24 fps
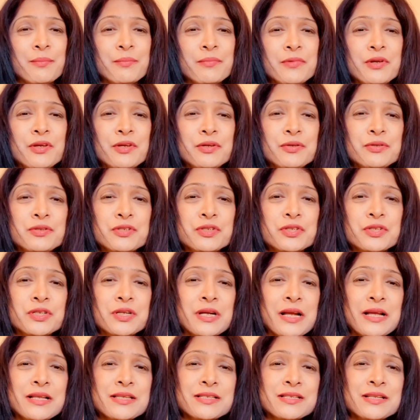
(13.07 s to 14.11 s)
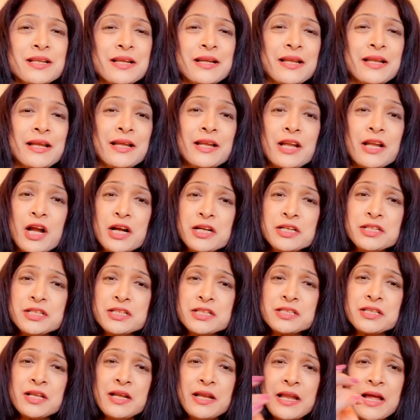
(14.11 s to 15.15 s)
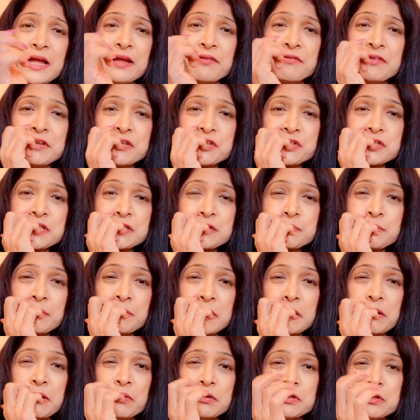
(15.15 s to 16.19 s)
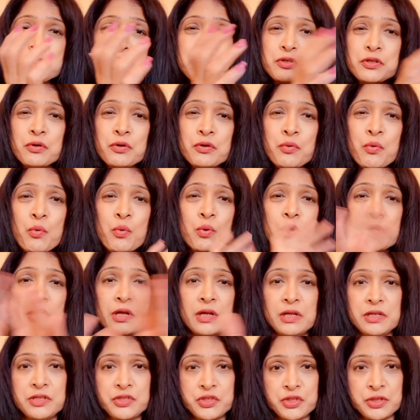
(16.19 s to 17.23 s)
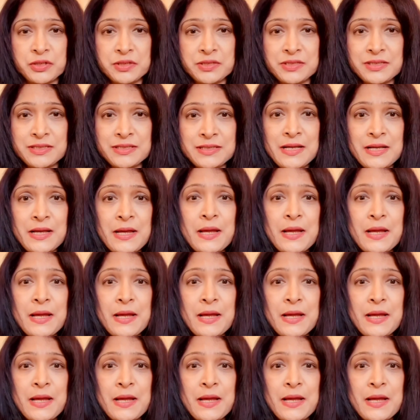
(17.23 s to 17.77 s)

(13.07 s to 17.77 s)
You're translating not just the languages, but also the whole cultures.